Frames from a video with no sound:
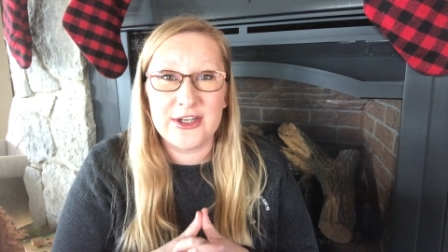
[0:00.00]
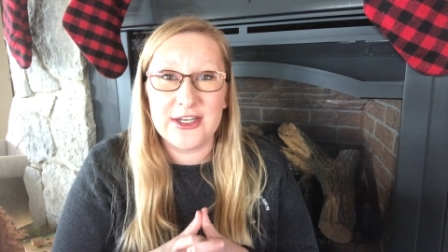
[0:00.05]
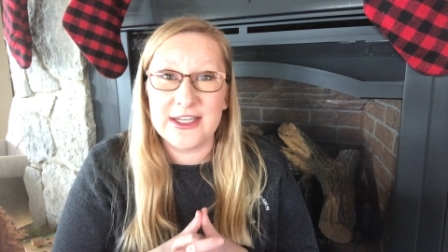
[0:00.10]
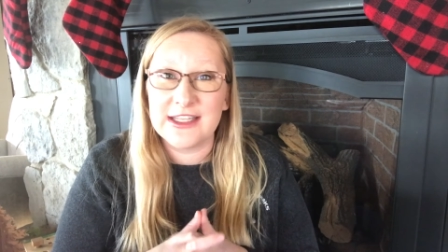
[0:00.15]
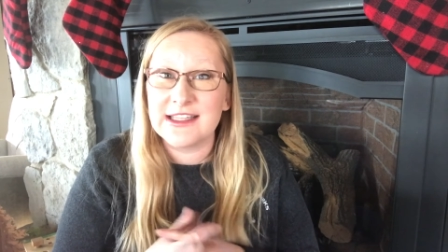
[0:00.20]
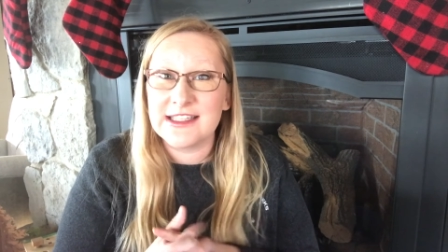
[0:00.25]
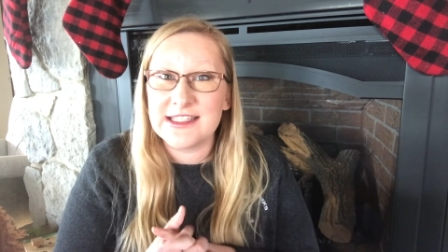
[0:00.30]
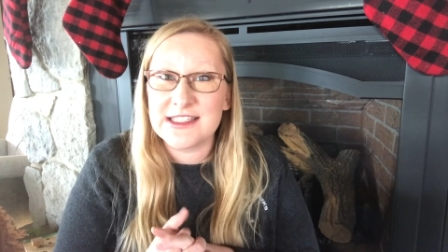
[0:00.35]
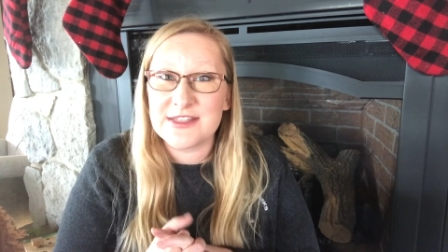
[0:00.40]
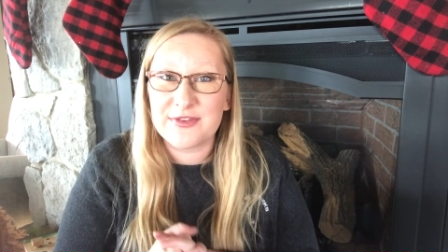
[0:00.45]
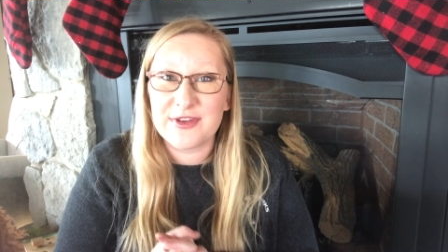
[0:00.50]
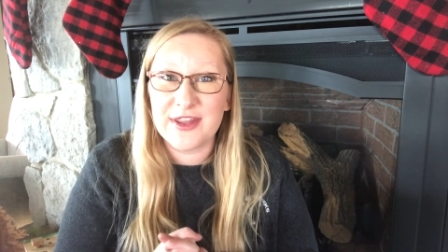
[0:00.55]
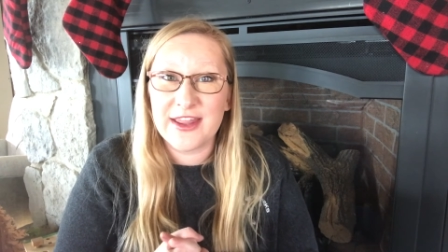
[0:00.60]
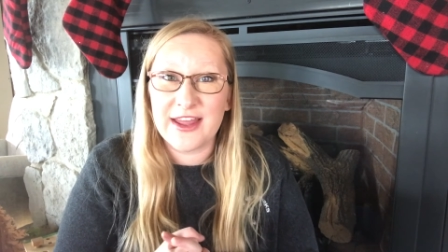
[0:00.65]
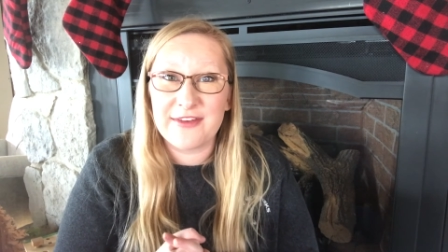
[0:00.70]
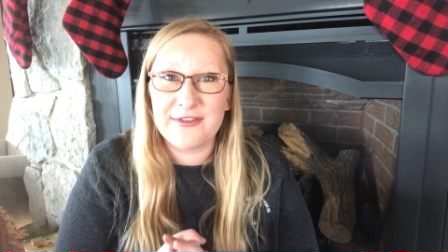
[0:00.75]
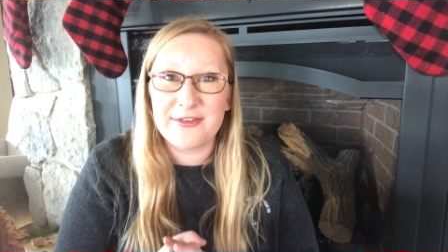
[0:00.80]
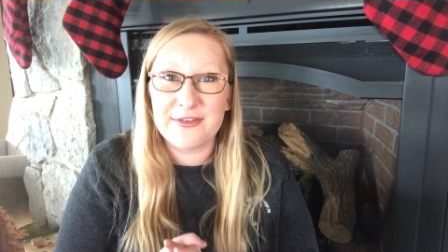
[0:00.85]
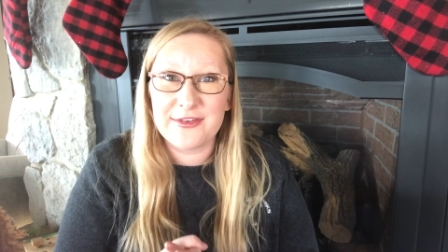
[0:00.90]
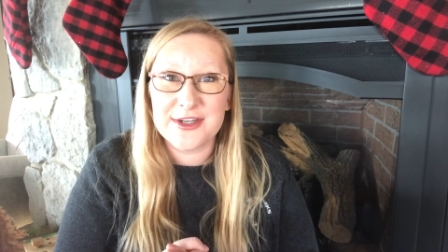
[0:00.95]
at least for
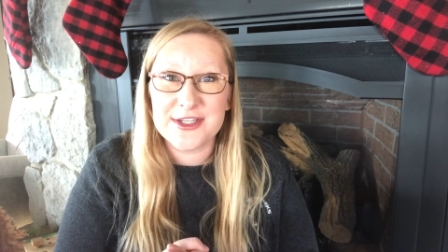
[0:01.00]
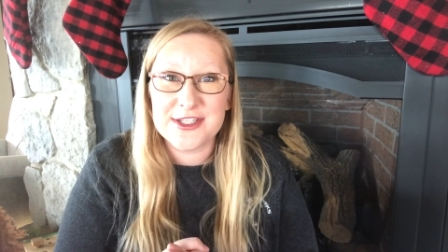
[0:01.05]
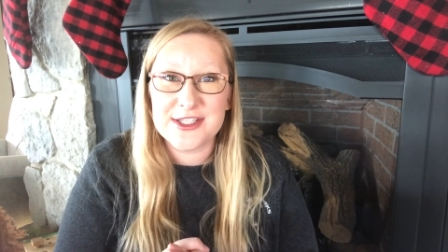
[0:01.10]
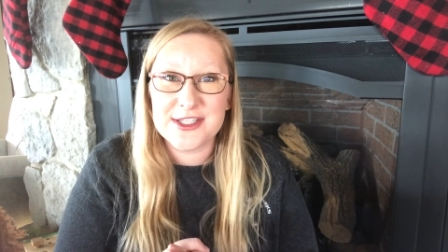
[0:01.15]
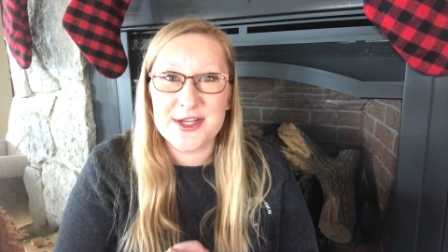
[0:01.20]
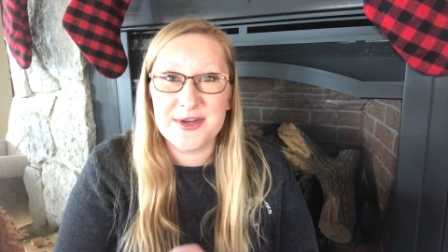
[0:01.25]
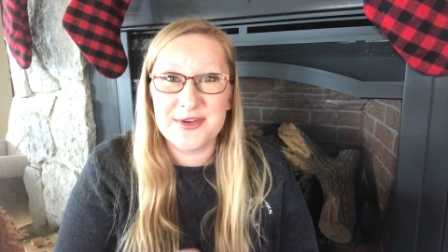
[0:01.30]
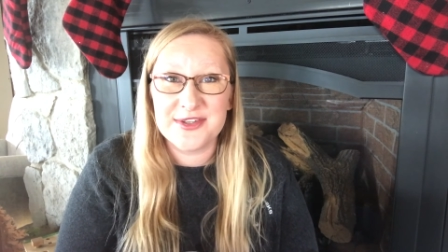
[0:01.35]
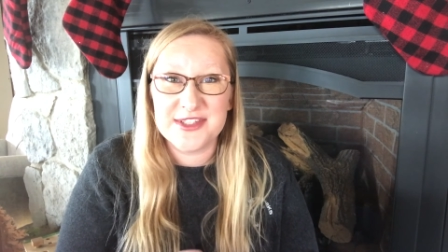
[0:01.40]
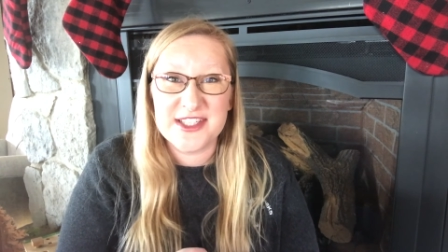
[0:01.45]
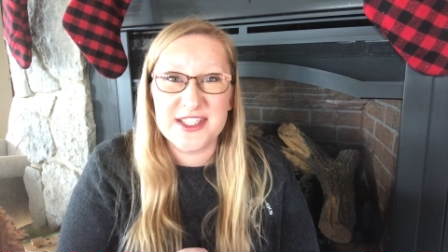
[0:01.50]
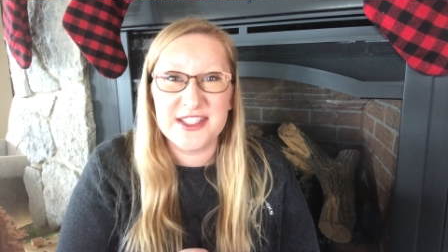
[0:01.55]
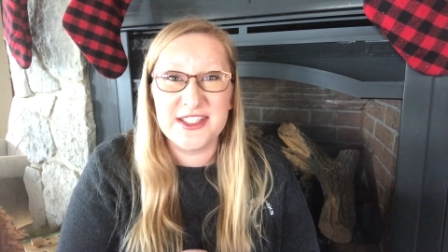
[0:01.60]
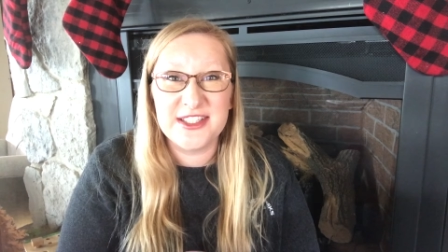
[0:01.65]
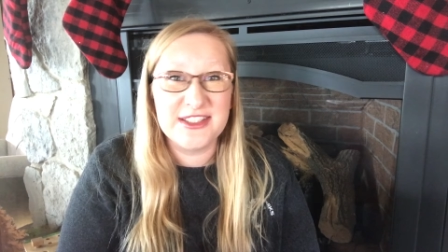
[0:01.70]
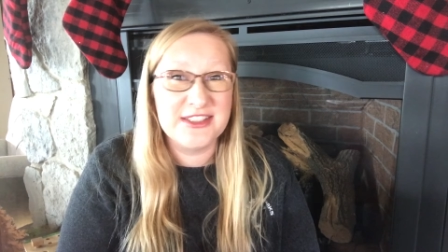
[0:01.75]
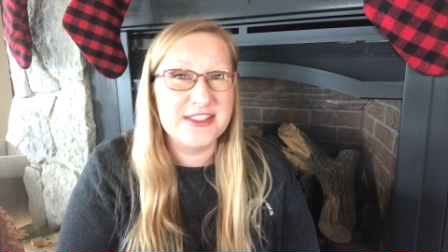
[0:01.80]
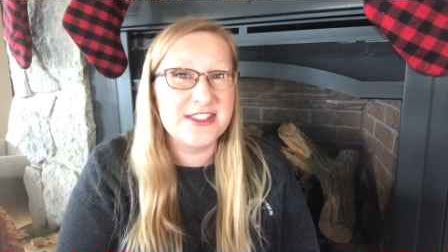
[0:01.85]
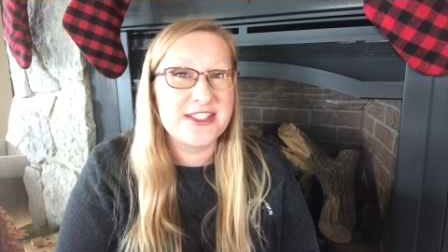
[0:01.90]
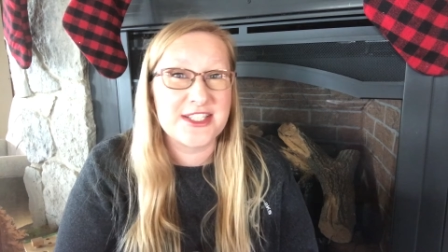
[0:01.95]
that first snow, until
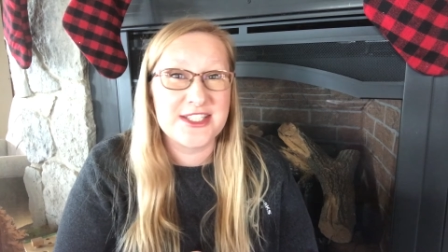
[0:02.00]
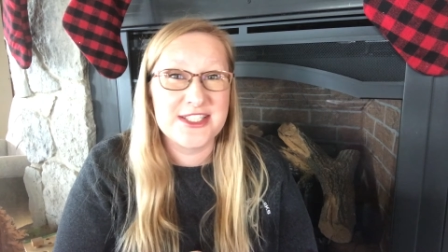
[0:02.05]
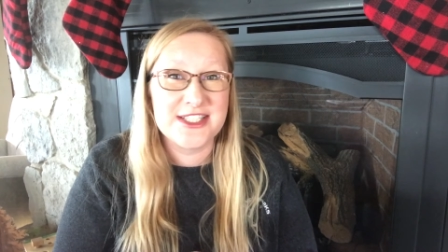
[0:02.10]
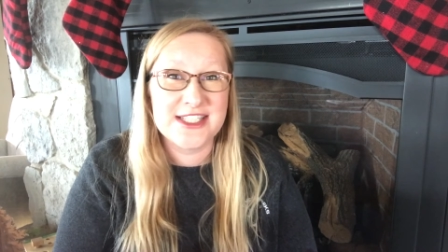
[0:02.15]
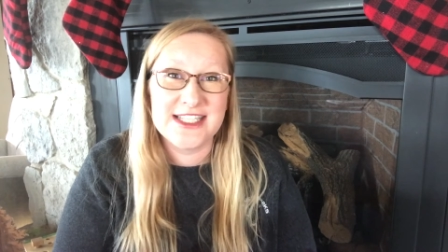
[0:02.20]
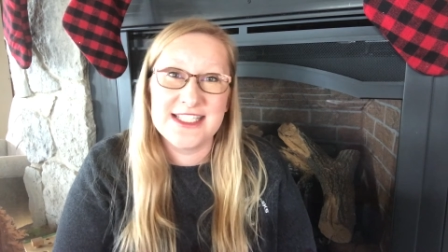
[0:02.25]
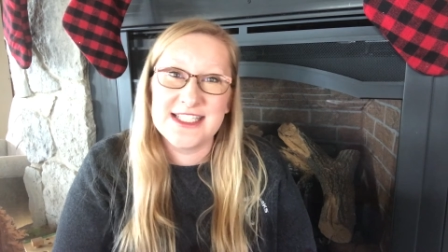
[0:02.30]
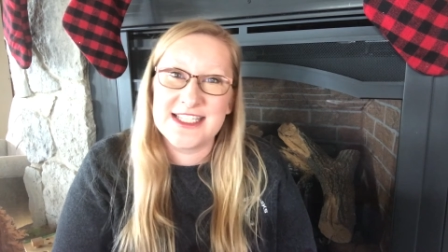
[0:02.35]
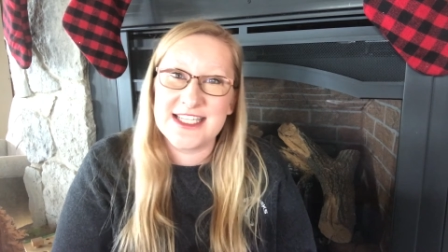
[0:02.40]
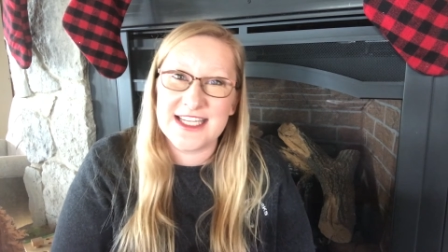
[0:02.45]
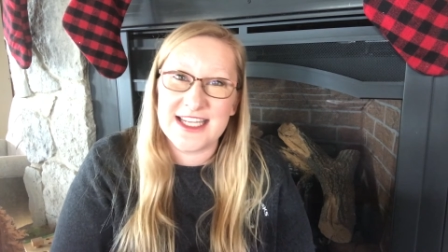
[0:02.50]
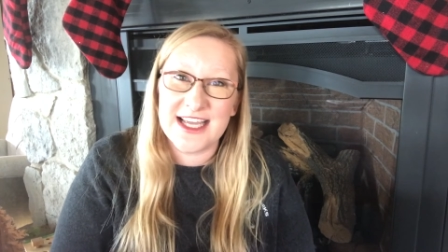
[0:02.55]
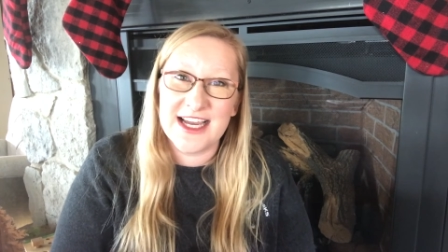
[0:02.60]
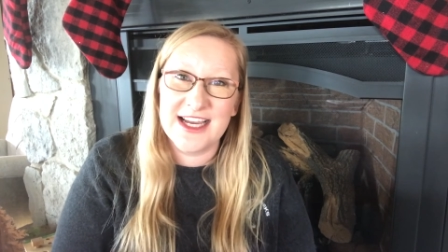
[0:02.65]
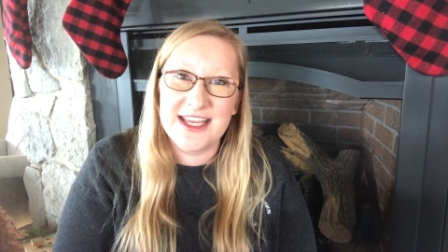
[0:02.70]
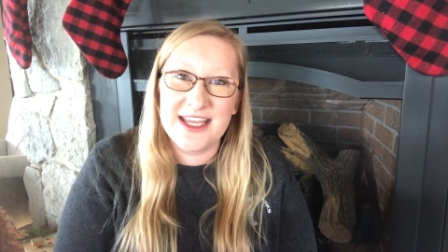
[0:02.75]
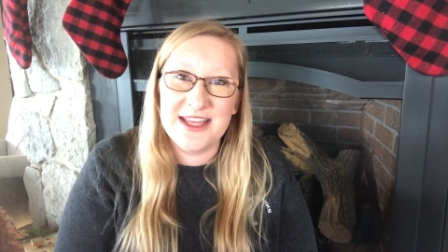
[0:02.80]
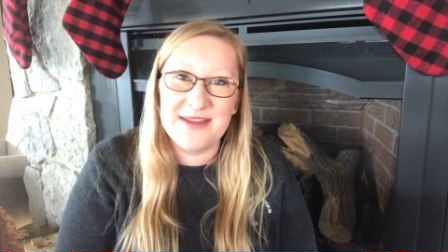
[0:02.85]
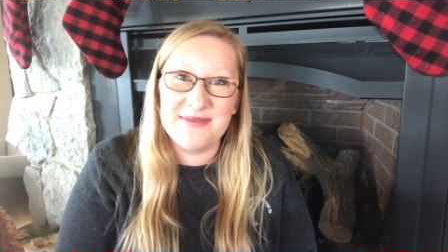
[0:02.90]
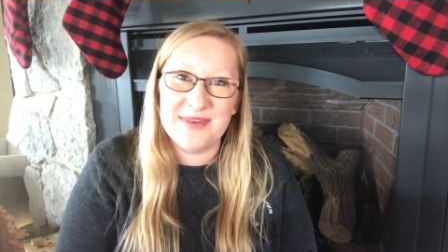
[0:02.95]
it turns into
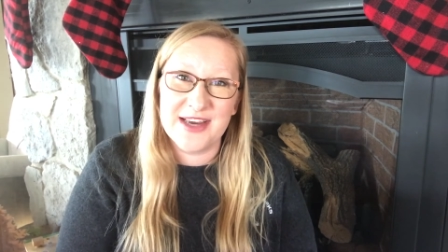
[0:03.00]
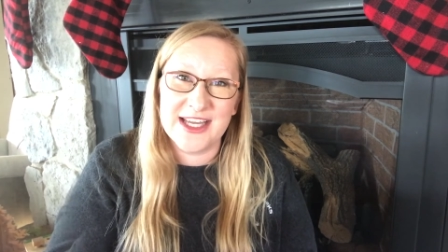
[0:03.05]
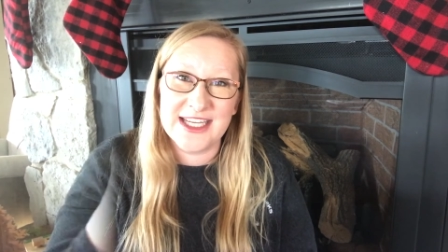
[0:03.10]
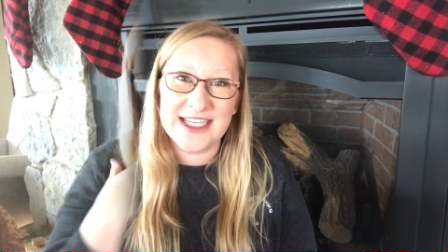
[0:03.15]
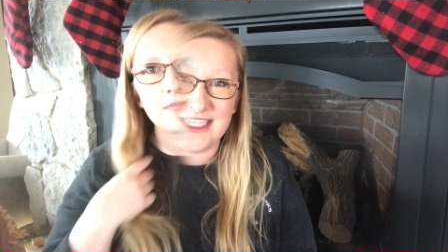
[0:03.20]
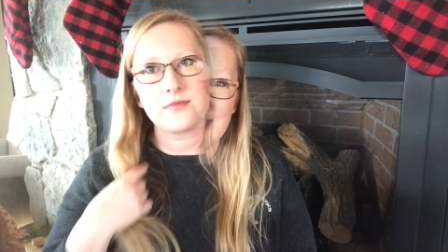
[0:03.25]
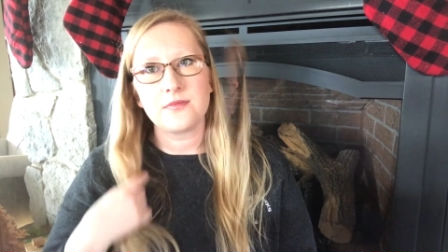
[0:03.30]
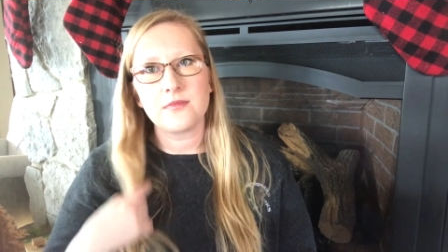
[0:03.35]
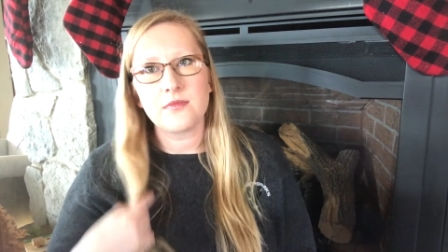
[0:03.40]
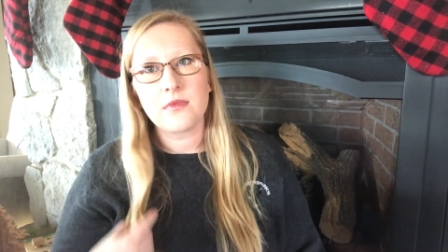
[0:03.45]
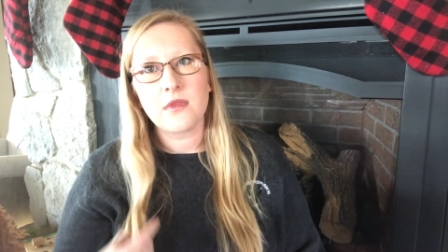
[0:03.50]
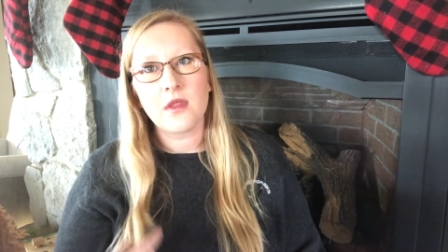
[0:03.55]
yucky mud again.